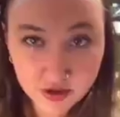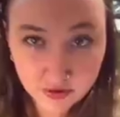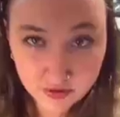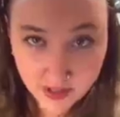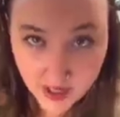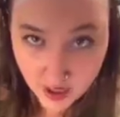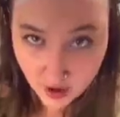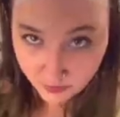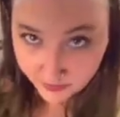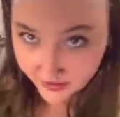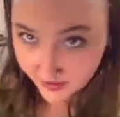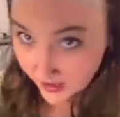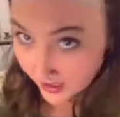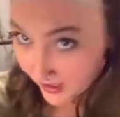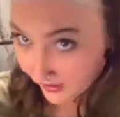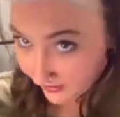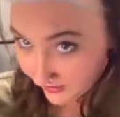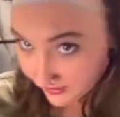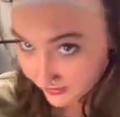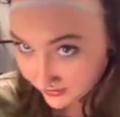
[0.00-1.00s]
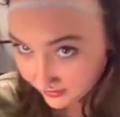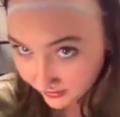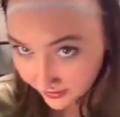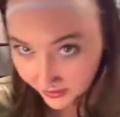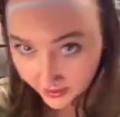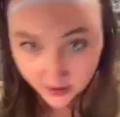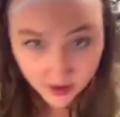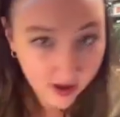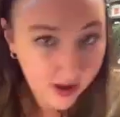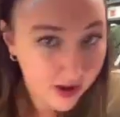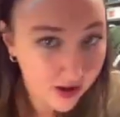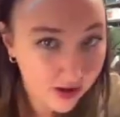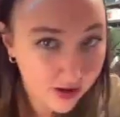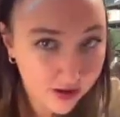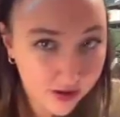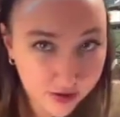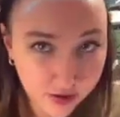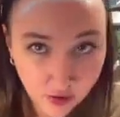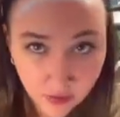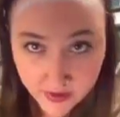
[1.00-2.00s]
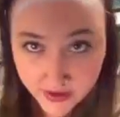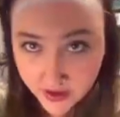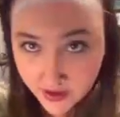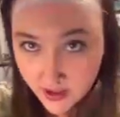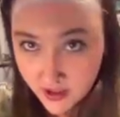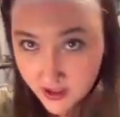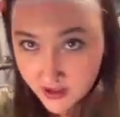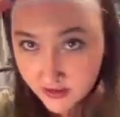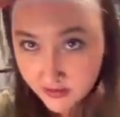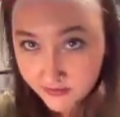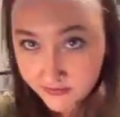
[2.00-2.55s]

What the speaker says: now we got this layer going on.